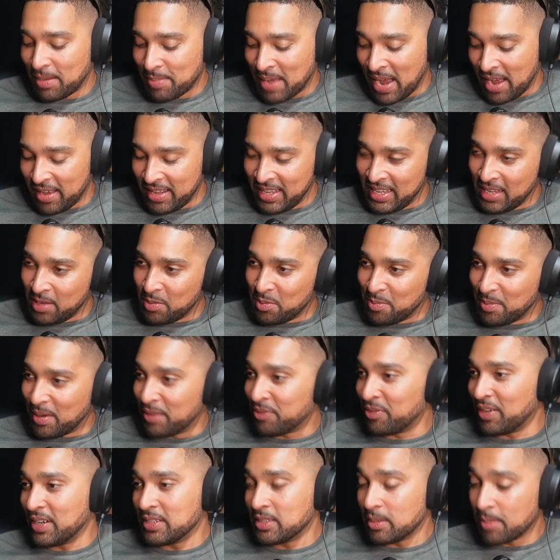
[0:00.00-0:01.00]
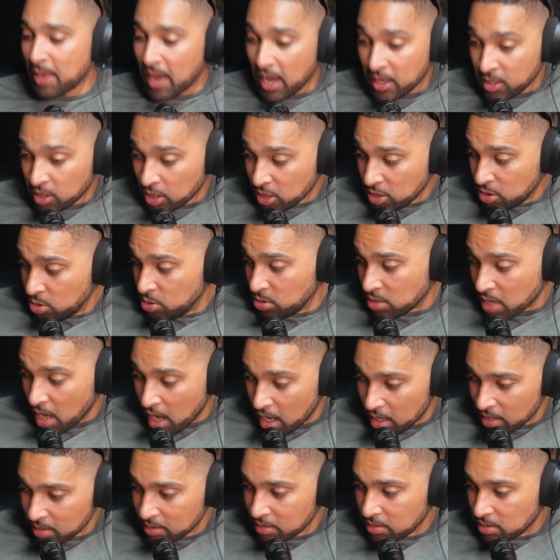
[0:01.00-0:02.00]
out eating with my friends. I'm like, are you gonna use that?
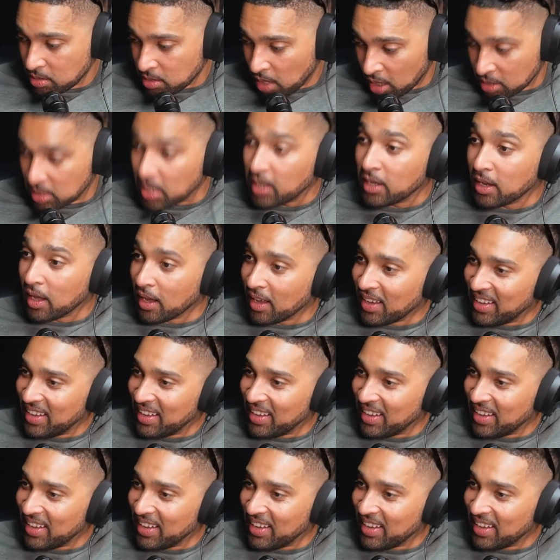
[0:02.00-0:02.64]
I'll take that.